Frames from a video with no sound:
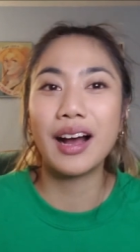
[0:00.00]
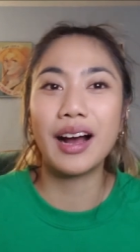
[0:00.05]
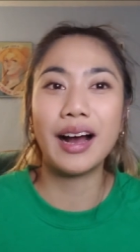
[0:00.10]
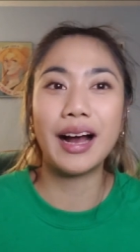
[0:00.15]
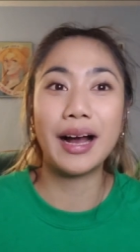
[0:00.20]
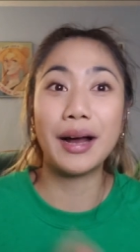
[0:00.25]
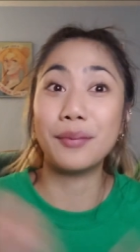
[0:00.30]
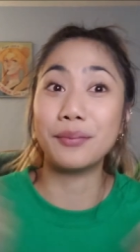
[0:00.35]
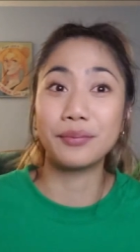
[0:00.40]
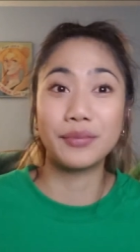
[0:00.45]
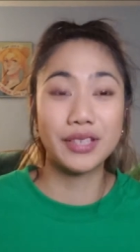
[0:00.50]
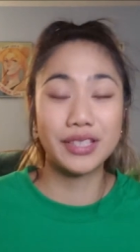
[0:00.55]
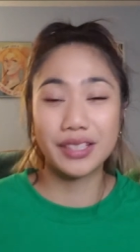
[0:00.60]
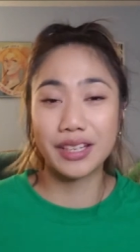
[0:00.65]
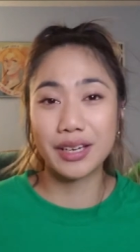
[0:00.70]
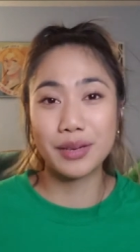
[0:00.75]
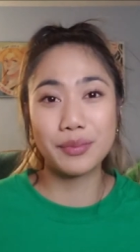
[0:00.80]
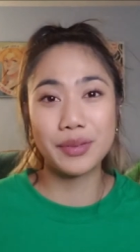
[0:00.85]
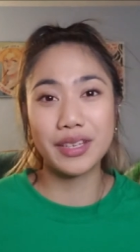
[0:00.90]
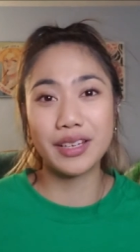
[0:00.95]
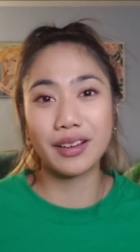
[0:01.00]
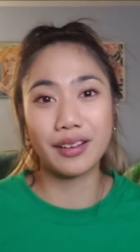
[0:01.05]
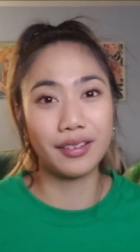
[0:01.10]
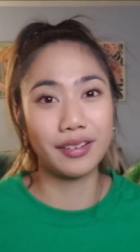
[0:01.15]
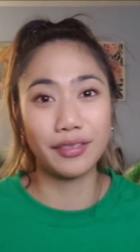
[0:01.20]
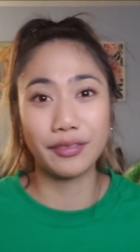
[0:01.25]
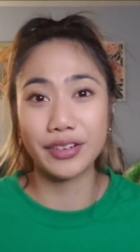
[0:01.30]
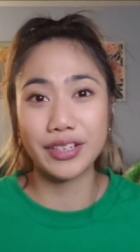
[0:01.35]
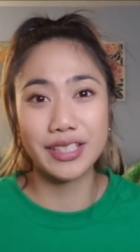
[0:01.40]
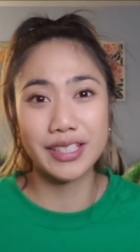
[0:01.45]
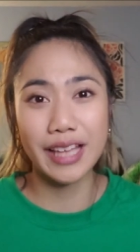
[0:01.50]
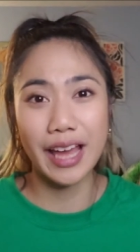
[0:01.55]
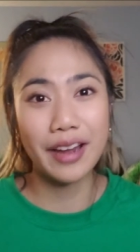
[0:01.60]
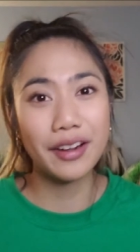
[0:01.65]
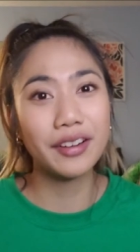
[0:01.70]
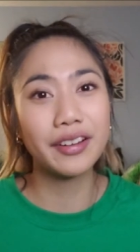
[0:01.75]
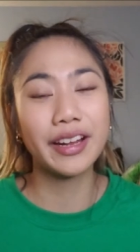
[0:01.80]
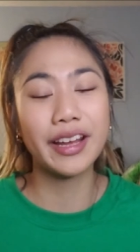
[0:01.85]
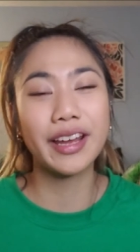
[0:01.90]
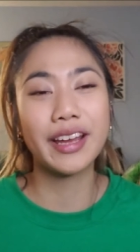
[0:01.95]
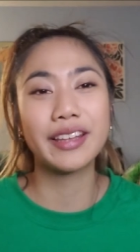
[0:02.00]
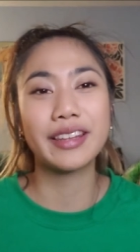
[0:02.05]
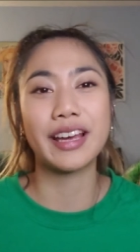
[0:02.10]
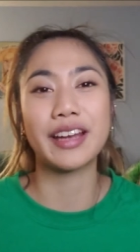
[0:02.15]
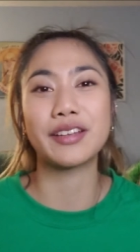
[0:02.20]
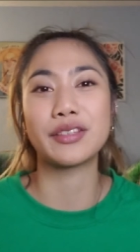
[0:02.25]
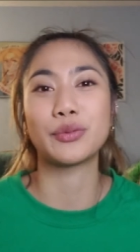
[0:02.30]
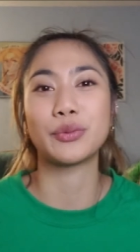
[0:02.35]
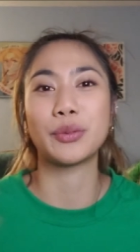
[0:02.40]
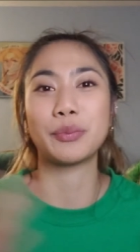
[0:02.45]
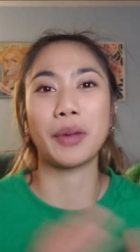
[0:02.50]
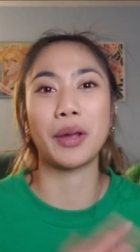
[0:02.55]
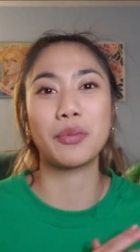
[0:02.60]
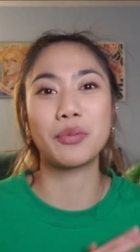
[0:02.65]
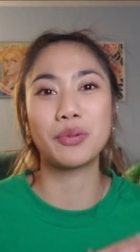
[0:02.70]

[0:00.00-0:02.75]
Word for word: Um, it's gonna be every Saturday, that is what my